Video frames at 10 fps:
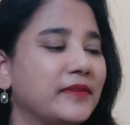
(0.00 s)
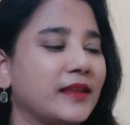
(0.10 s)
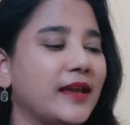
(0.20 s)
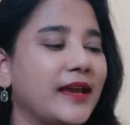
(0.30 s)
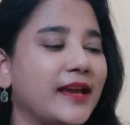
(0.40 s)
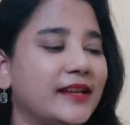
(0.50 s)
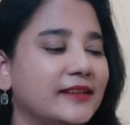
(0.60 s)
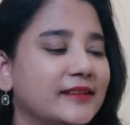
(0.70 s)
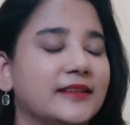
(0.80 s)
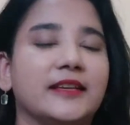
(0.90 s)

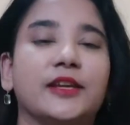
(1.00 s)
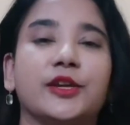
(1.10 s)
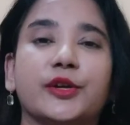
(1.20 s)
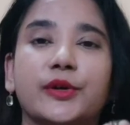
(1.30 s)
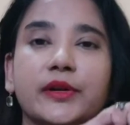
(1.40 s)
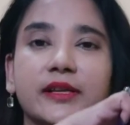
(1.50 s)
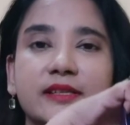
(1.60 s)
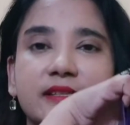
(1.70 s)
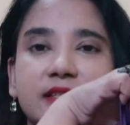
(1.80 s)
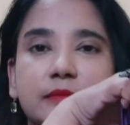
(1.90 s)
and here
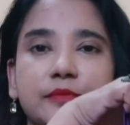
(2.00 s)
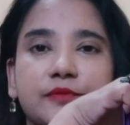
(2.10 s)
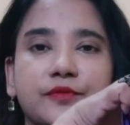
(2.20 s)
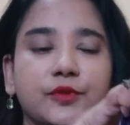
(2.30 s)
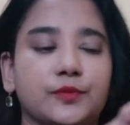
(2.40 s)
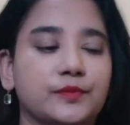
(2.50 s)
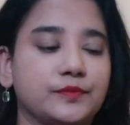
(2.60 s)
is the perfume.